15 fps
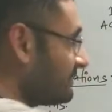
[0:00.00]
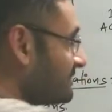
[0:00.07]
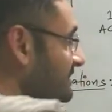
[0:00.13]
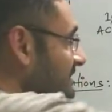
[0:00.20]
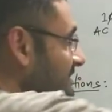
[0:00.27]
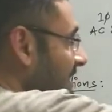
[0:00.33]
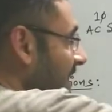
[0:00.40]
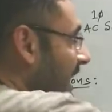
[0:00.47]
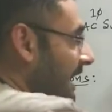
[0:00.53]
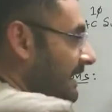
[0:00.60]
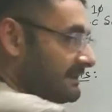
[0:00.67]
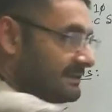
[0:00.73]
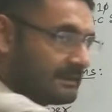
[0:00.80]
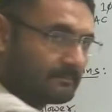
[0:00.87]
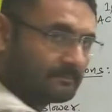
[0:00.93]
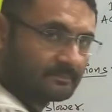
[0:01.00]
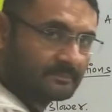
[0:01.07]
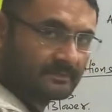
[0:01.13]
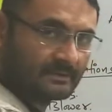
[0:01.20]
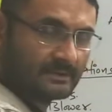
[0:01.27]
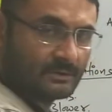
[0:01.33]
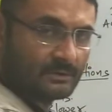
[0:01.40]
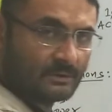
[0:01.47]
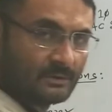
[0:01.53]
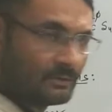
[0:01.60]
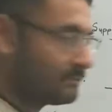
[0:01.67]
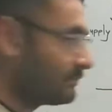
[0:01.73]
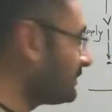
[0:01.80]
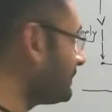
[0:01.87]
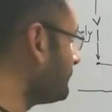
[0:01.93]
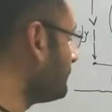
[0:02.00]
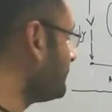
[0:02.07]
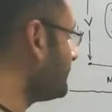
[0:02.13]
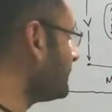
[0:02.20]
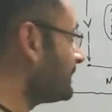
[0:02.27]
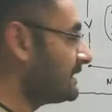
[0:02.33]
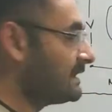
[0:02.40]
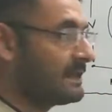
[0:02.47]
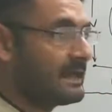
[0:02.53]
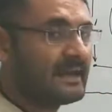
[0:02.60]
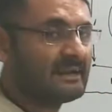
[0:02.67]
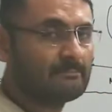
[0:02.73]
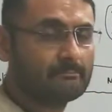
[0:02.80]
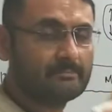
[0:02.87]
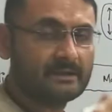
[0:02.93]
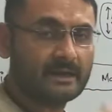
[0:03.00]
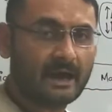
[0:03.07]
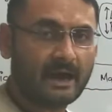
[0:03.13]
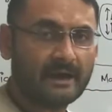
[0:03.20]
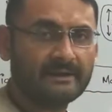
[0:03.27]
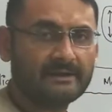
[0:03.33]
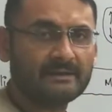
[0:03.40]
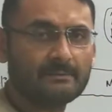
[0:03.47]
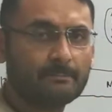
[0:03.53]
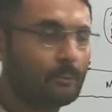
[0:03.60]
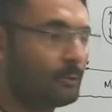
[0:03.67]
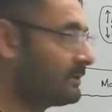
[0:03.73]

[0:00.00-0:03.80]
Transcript: which is IM, will be lag behind the